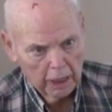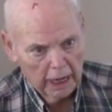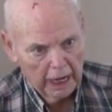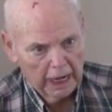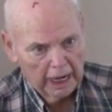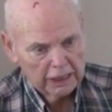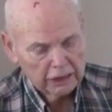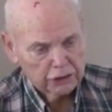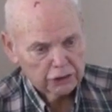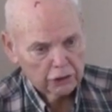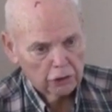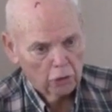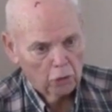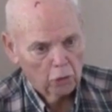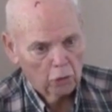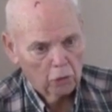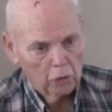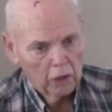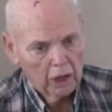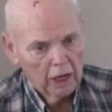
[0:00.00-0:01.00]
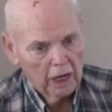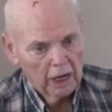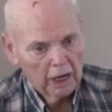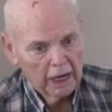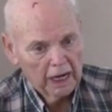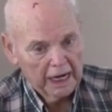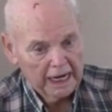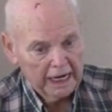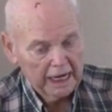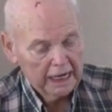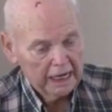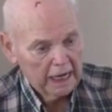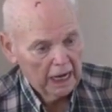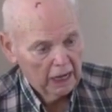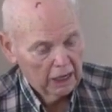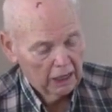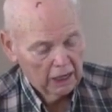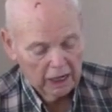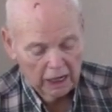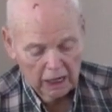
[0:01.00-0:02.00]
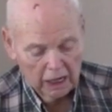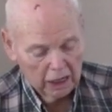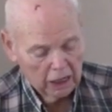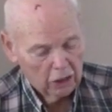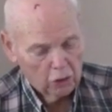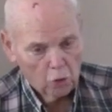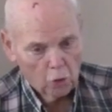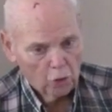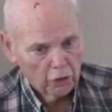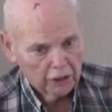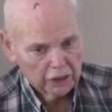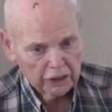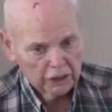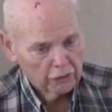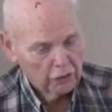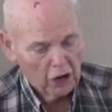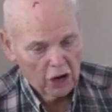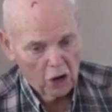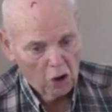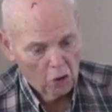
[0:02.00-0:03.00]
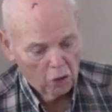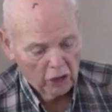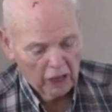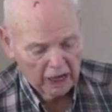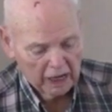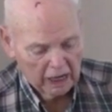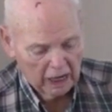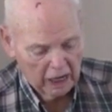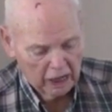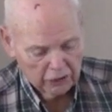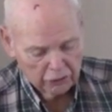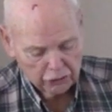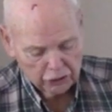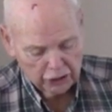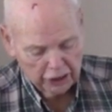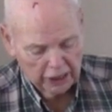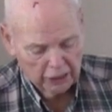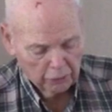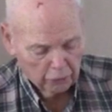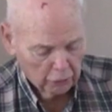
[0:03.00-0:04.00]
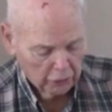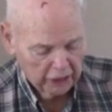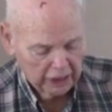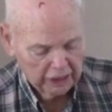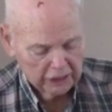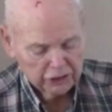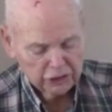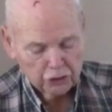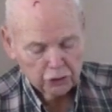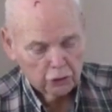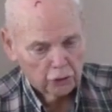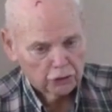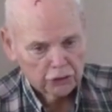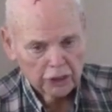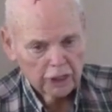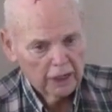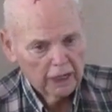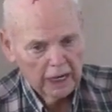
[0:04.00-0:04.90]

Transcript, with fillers: And so he, according to all I understand, reading and search,